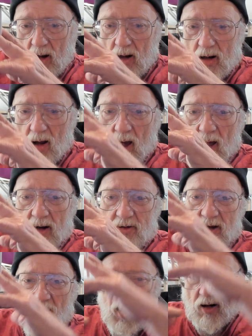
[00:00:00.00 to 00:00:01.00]

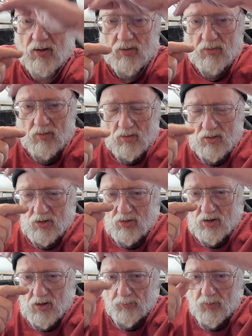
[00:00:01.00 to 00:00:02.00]
contact. The
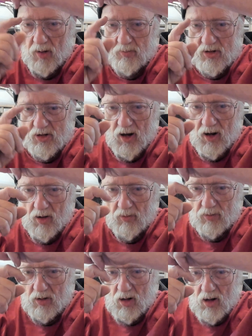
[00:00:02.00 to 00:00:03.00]
chip comes
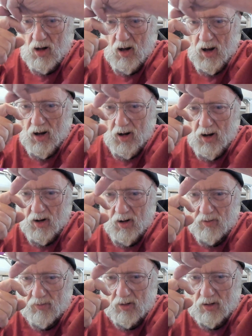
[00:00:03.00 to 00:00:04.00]
down
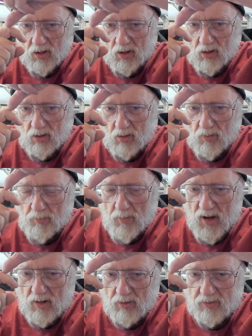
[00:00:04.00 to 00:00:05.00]
and the little
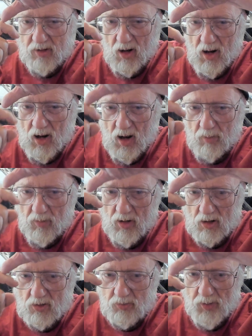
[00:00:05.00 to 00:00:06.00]
metal tab
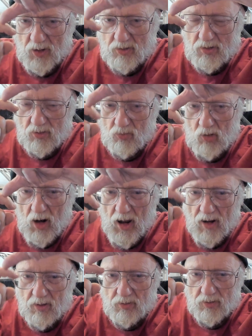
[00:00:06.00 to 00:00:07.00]
is supposed to
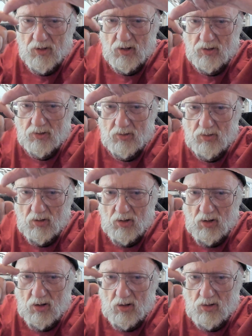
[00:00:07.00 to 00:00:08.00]
ride on this
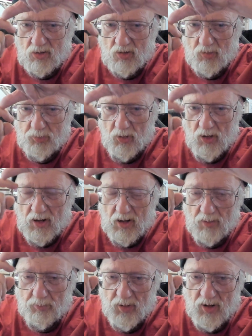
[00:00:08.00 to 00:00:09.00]

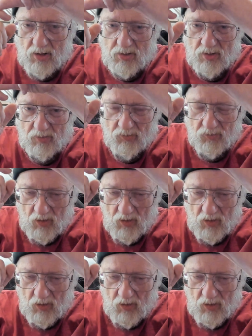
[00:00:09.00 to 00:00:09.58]
springy piece of